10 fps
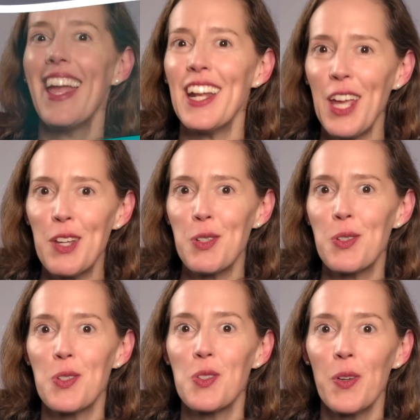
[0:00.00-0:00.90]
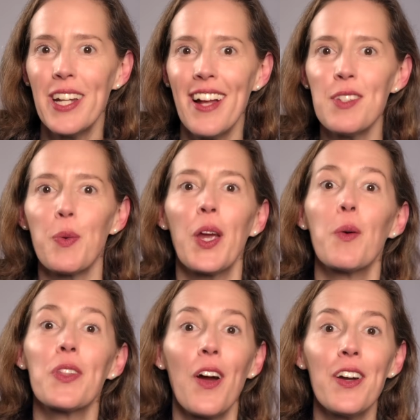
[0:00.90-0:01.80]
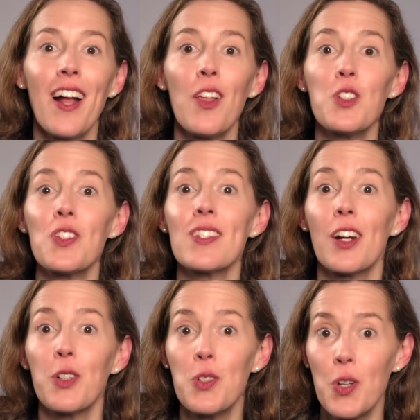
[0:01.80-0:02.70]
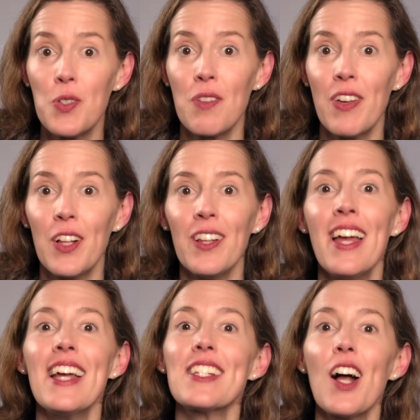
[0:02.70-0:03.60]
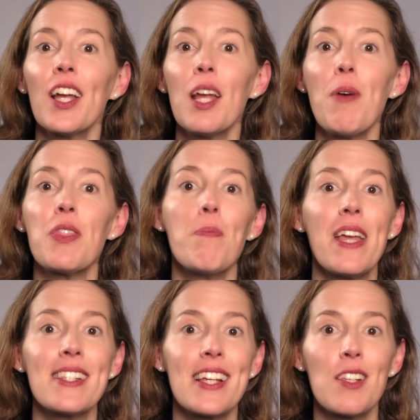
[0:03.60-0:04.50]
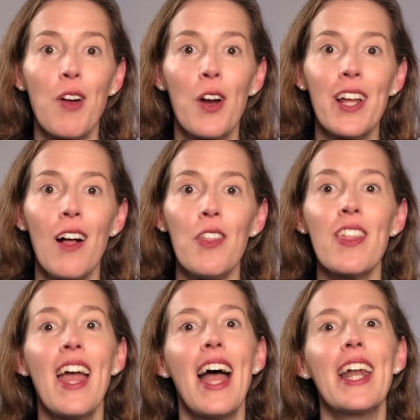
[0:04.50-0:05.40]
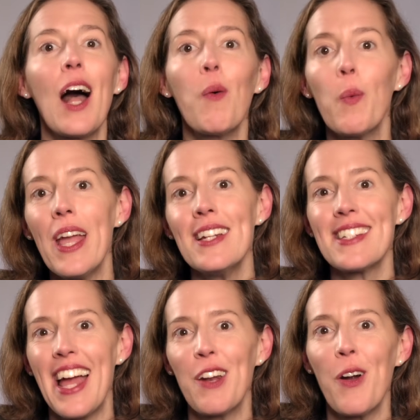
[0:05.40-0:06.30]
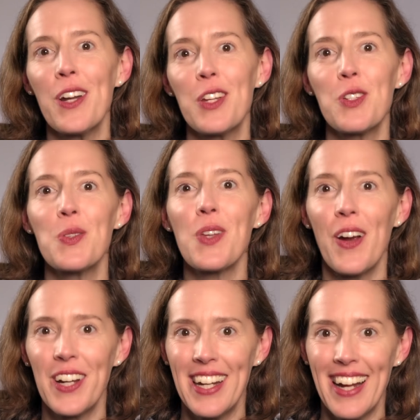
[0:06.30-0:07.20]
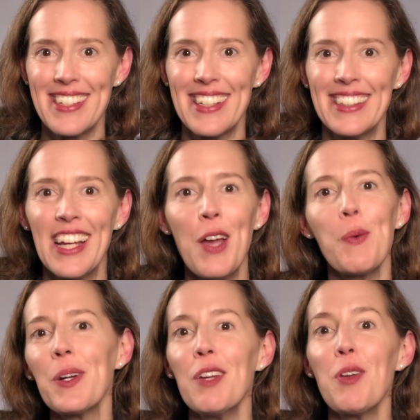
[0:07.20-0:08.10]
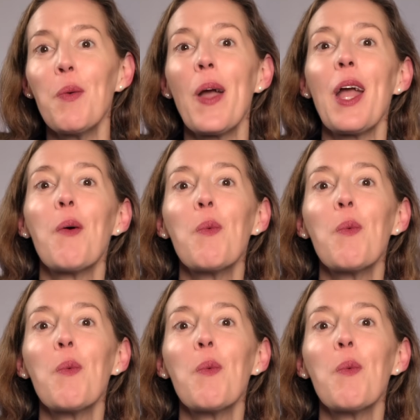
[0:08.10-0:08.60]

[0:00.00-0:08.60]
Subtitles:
In case you're just joining us, we're here with cardiologist Dr. Joseph Hill, talking about the basics of heart health and how weight and heart issues are connected. We're giving away a